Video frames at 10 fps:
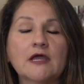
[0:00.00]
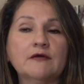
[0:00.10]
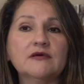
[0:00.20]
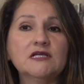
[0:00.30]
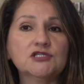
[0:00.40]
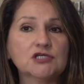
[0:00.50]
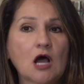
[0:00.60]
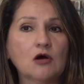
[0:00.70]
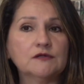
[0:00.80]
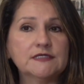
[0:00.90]
every
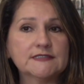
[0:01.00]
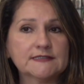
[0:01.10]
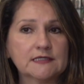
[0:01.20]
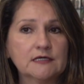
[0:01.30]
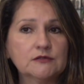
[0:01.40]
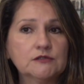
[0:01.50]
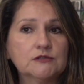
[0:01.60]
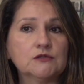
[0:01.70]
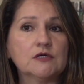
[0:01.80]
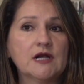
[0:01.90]
child deserves
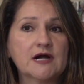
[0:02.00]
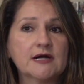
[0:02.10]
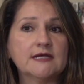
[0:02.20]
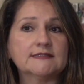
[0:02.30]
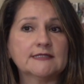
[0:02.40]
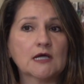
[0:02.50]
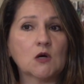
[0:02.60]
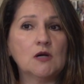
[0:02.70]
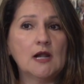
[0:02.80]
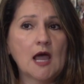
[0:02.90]
to learn a
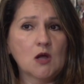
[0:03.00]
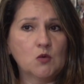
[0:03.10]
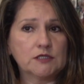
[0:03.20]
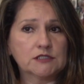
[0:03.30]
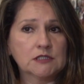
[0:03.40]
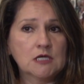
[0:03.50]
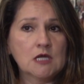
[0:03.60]
second language.